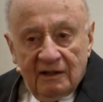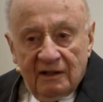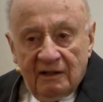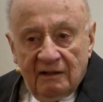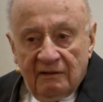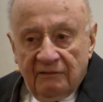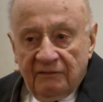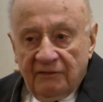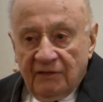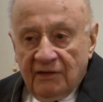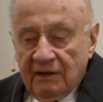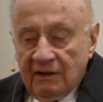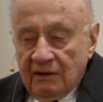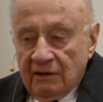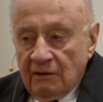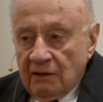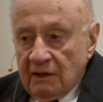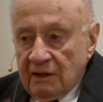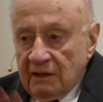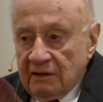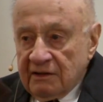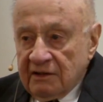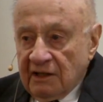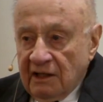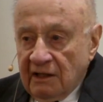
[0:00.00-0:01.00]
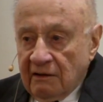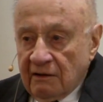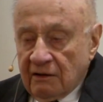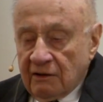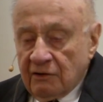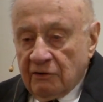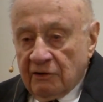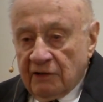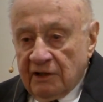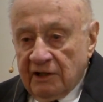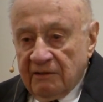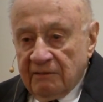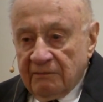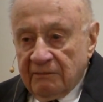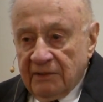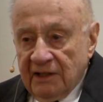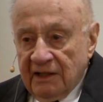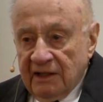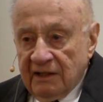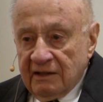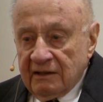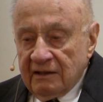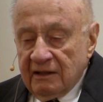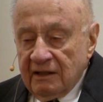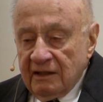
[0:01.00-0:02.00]
of the entire accordion
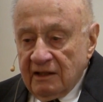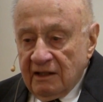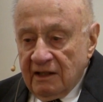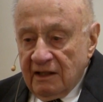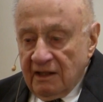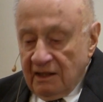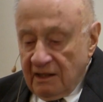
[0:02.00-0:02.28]
band,